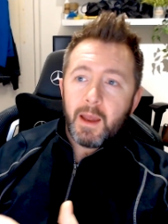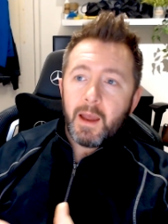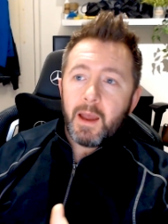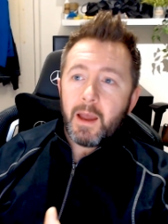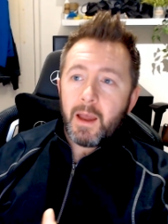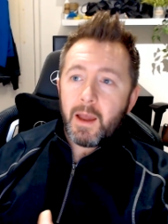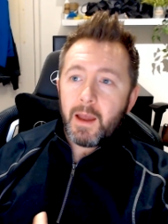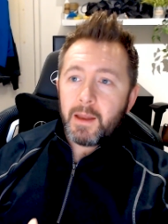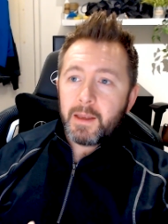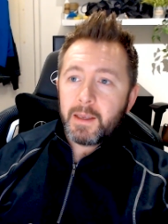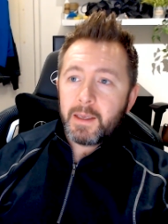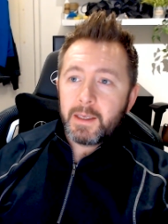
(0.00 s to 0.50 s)

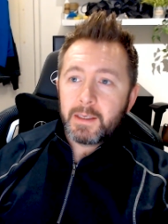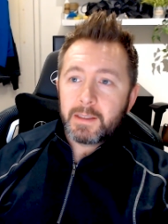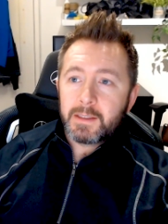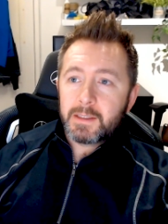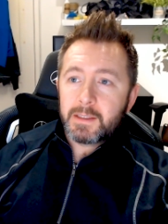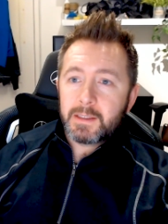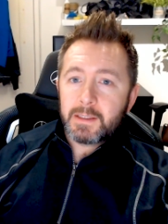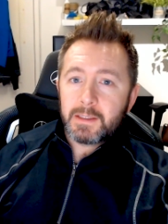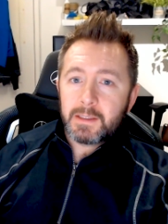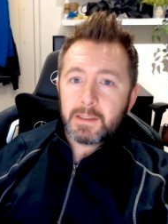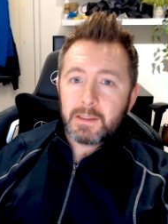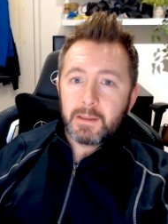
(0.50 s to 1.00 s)

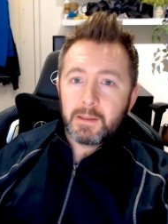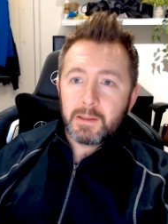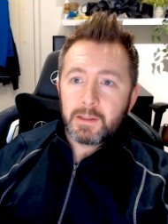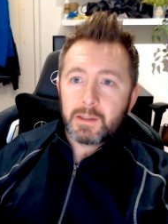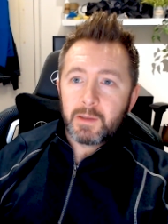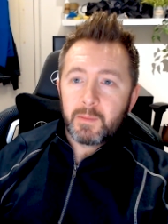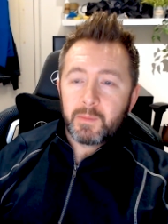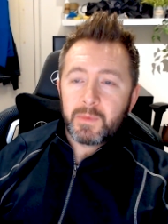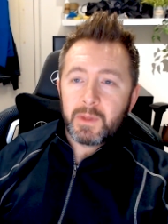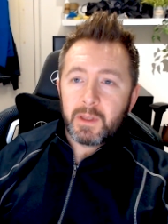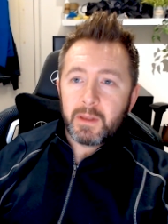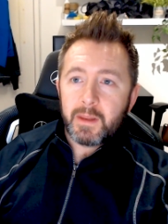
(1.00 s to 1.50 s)
It's
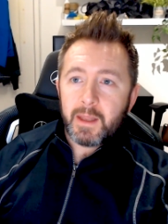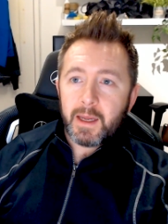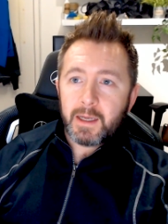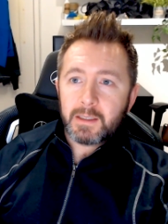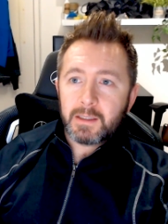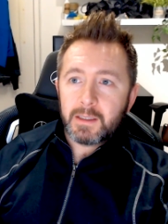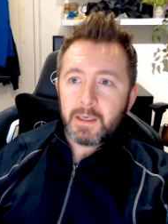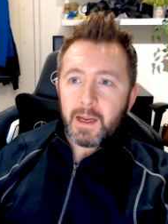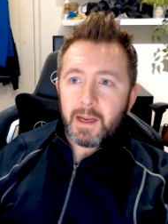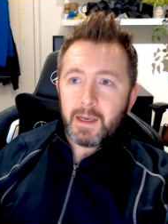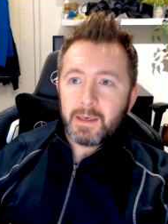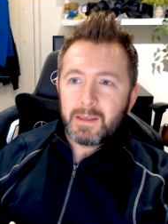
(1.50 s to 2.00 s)
something
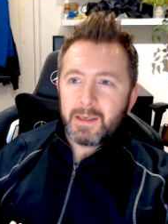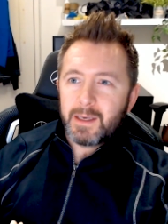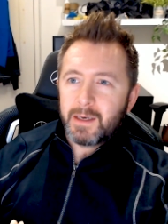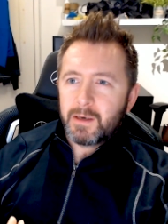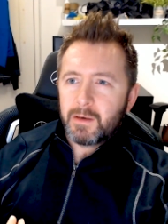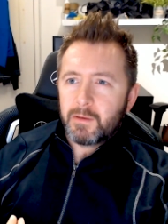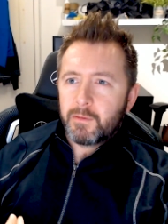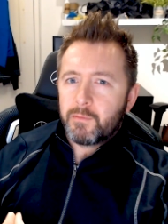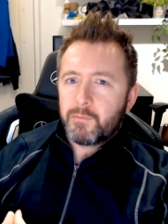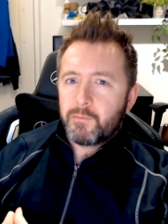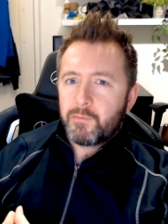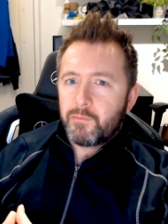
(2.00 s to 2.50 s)
that I
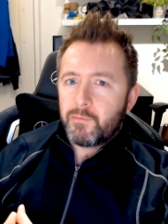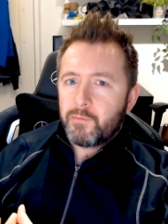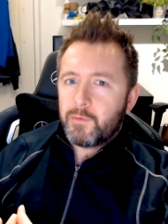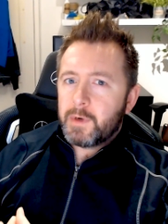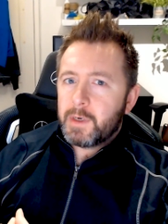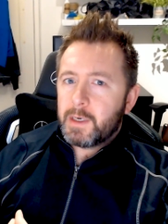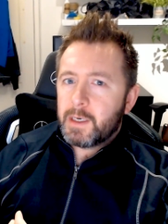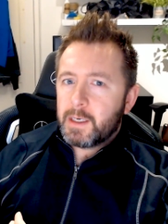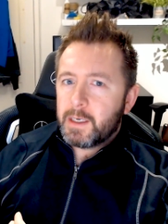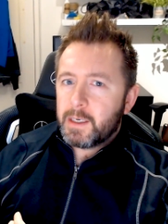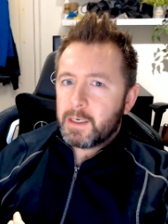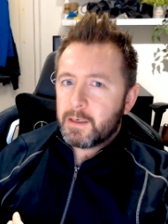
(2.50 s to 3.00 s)
didn't
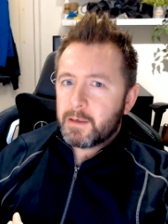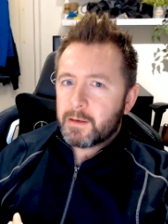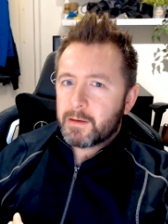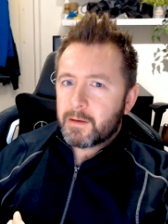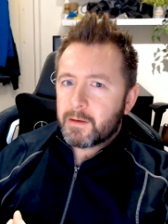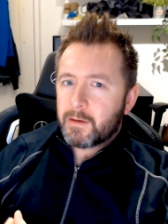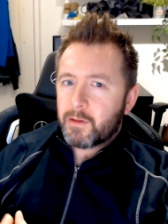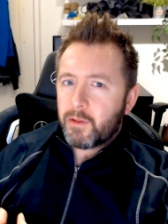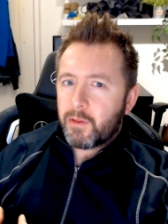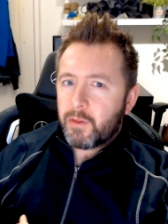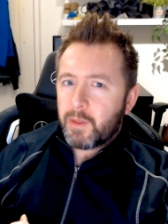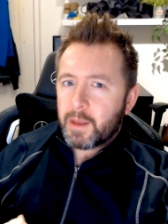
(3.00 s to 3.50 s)
really
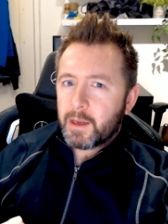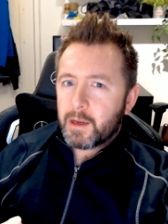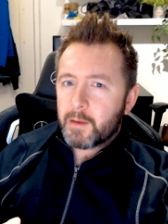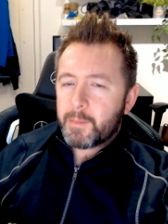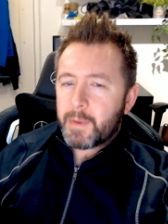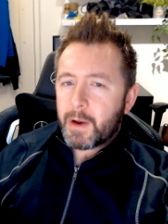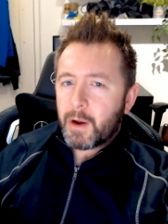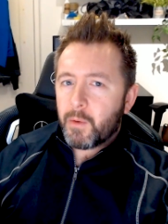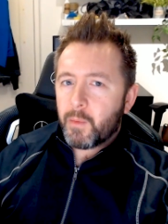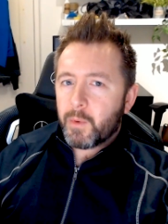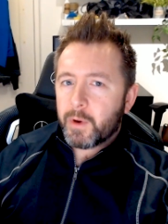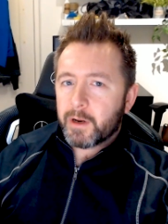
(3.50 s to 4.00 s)
think
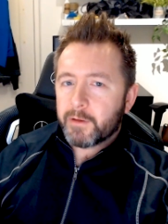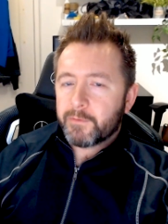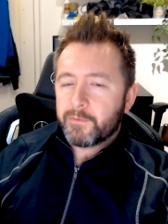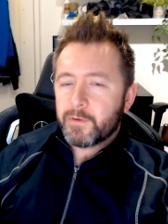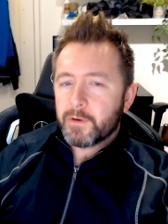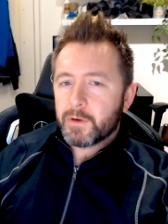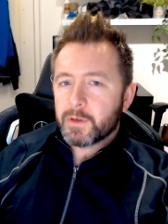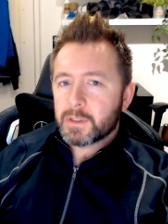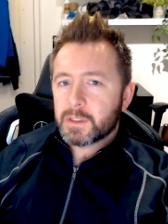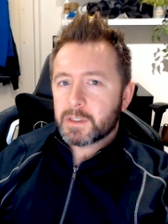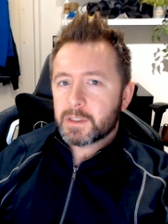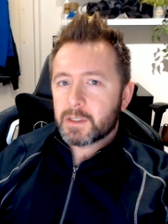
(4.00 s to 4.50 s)
about when I
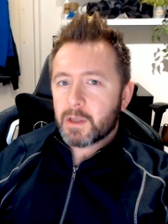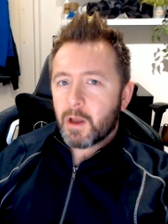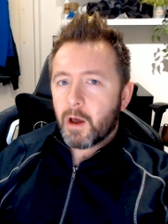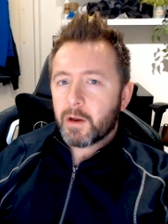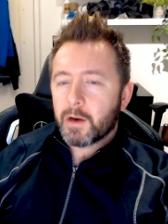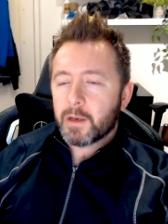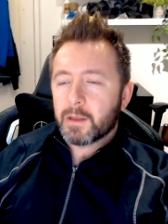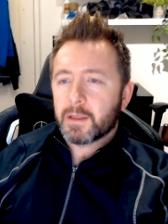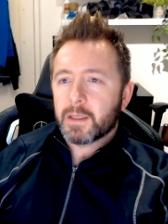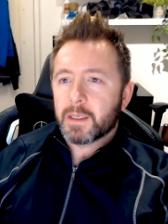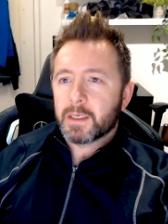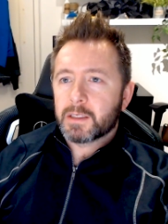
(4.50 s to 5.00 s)
first
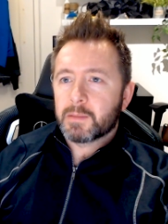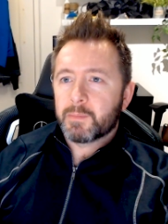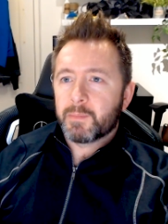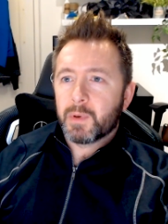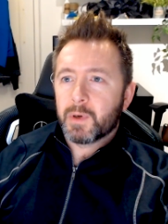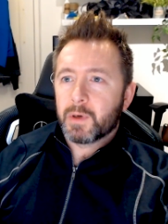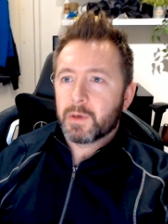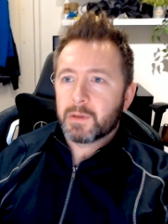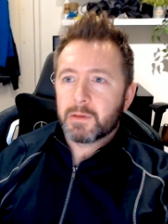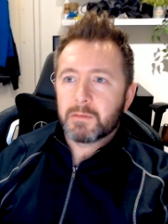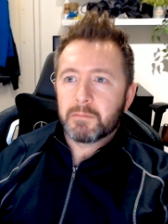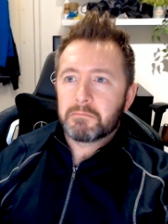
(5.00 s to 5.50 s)
started this,
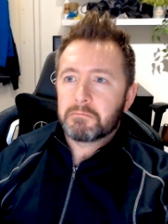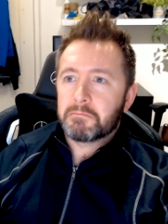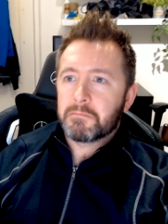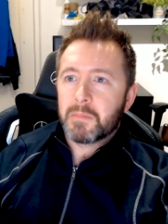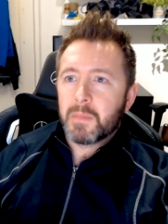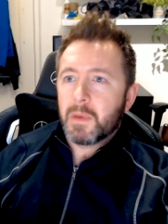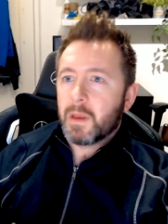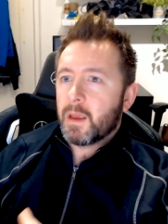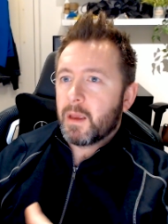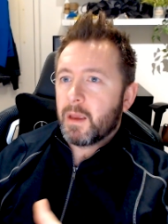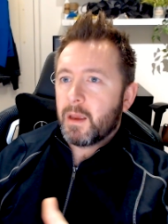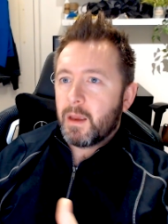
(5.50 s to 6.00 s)
but
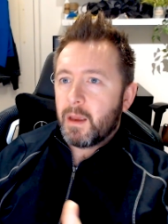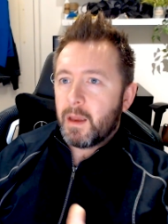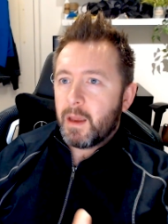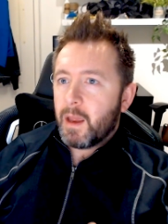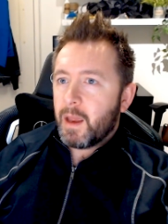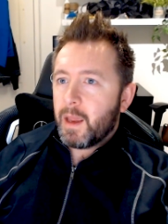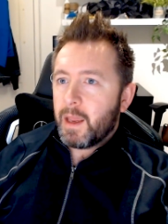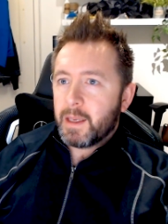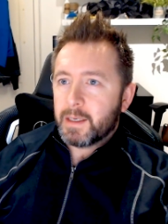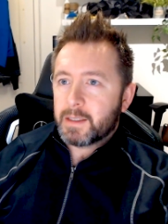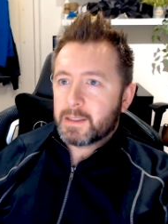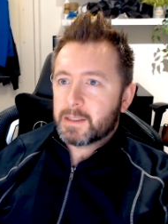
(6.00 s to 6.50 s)

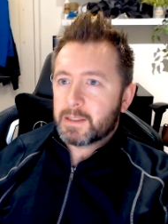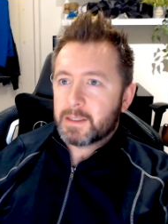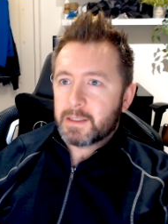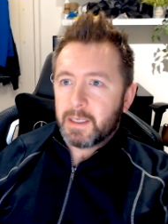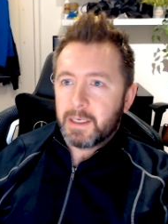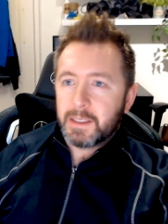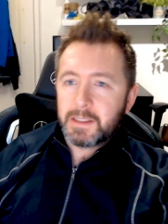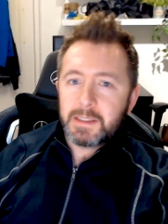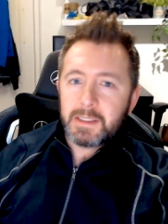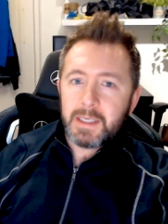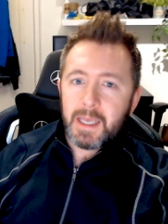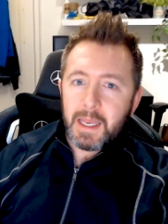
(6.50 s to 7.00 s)

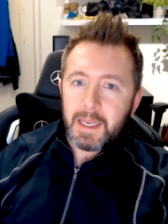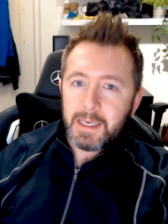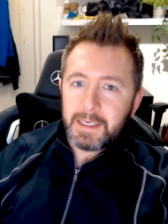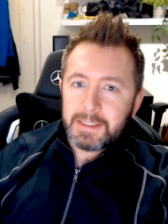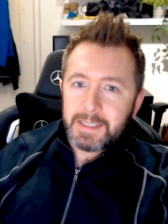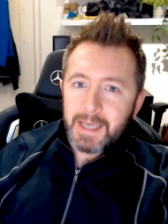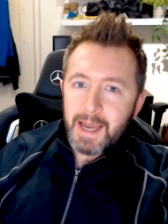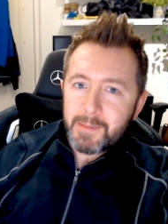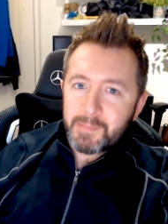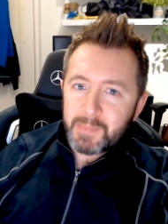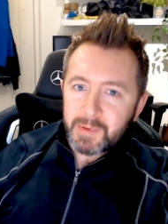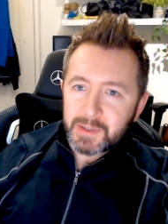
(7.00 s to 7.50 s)
it's
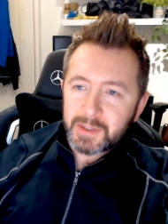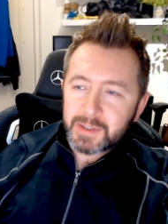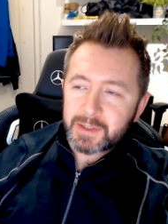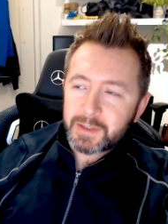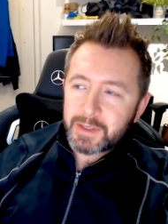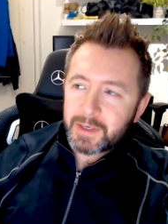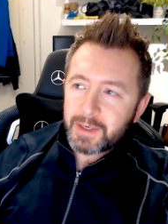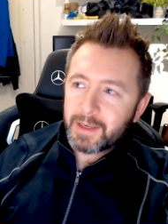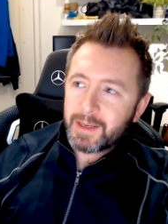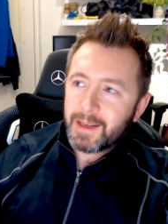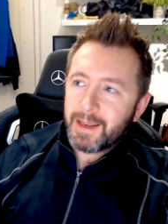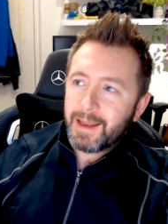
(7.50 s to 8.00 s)
happened.